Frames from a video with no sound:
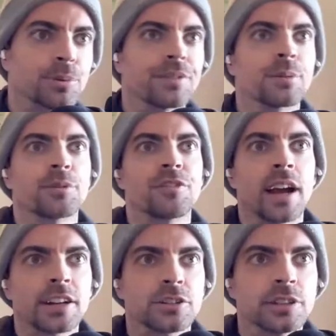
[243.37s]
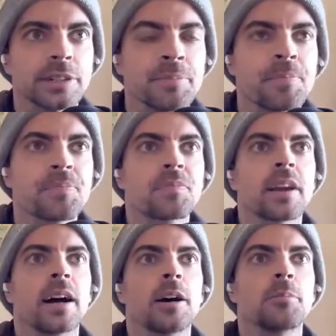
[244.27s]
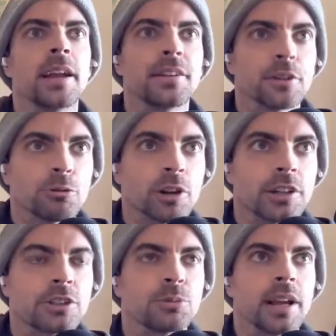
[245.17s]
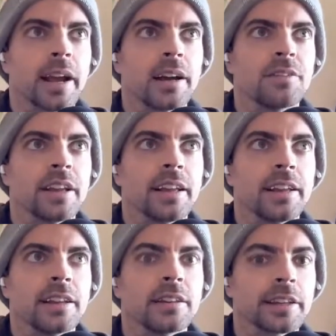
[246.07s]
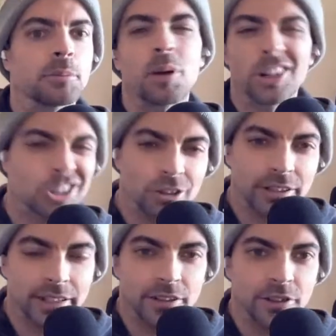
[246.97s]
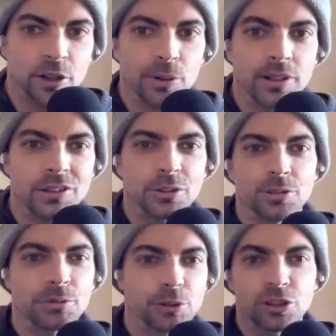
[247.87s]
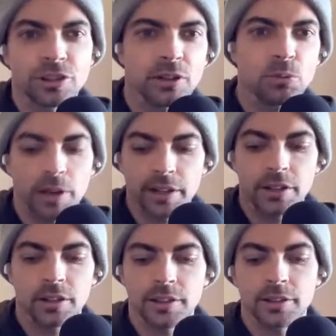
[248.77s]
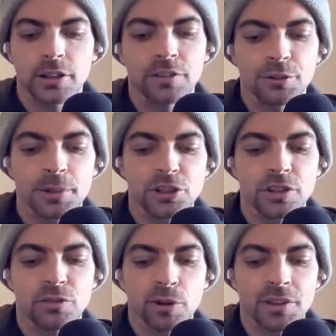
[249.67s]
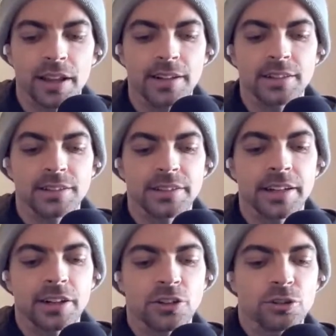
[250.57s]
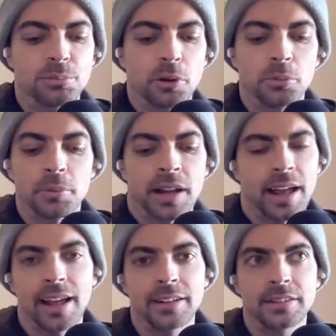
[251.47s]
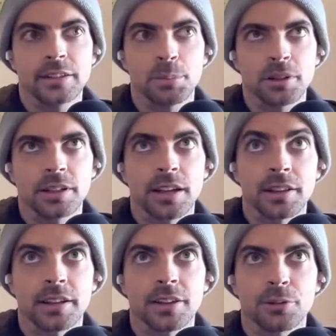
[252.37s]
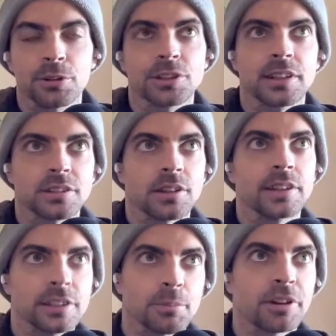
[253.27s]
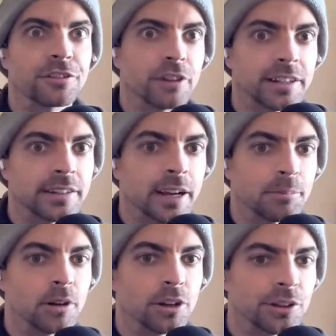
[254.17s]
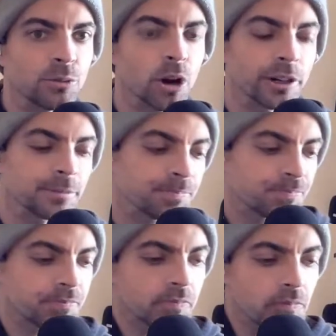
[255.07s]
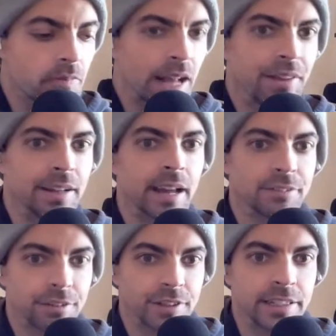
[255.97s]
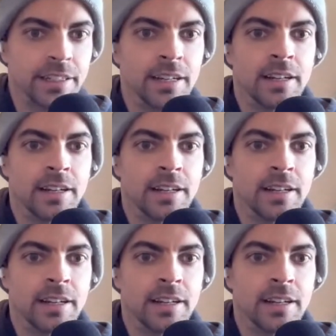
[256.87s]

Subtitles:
right from the factory. Aetherworks, we have a partial container going, so we're just kind of waiting on confirmation of when that is getting onto a boat. But typically, I think Aetherworks has the least amount of freight time on the water, and then FFE,